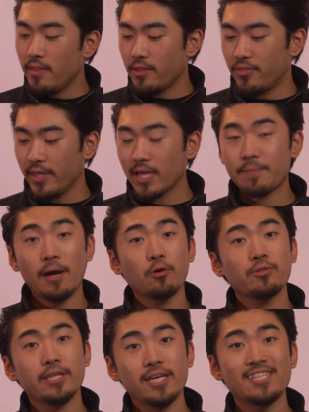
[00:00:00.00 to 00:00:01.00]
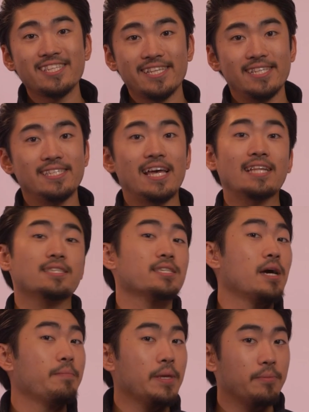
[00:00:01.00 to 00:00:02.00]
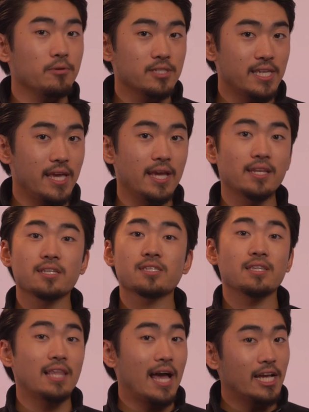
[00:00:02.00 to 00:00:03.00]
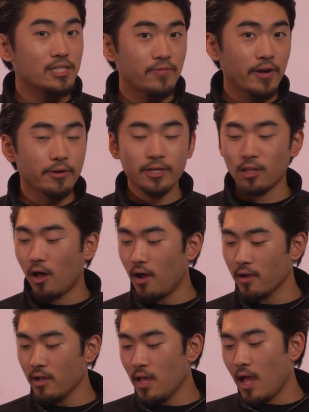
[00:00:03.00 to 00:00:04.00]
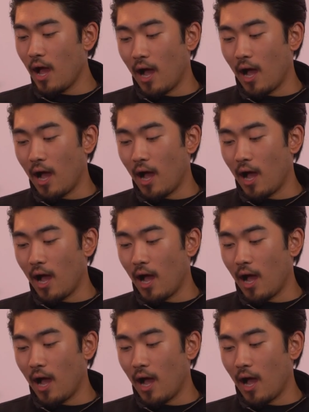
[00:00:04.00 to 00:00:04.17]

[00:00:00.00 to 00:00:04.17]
The thing about this is that some people say it doesn't last very long.